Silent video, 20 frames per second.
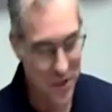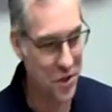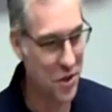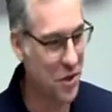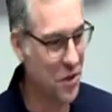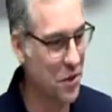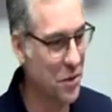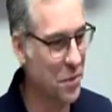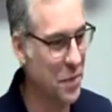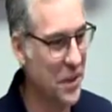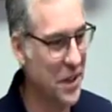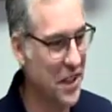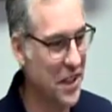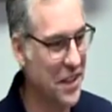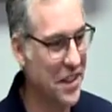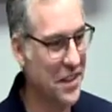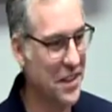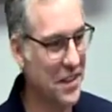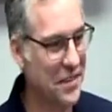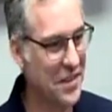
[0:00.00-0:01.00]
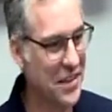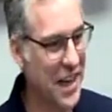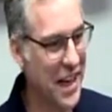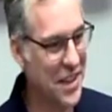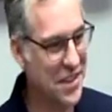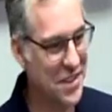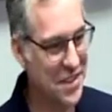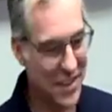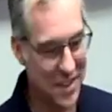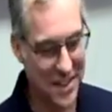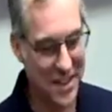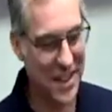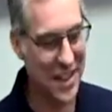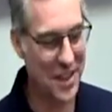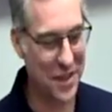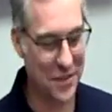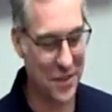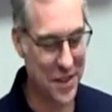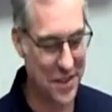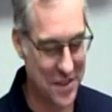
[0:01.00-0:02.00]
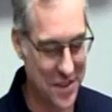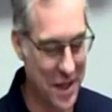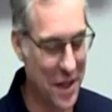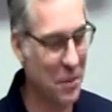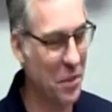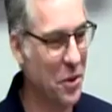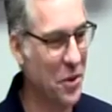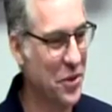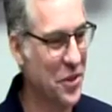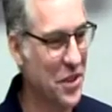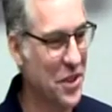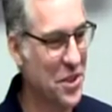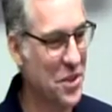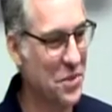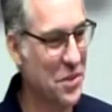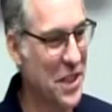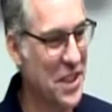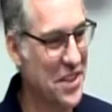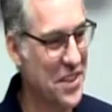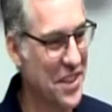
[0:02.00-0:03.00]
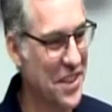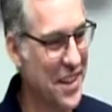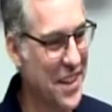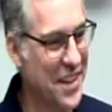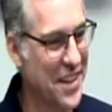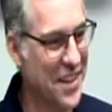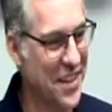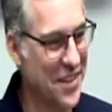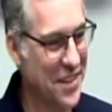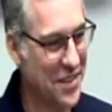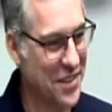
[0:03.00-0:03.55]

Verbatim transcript: journal put in, it's actually kind of a double situation there.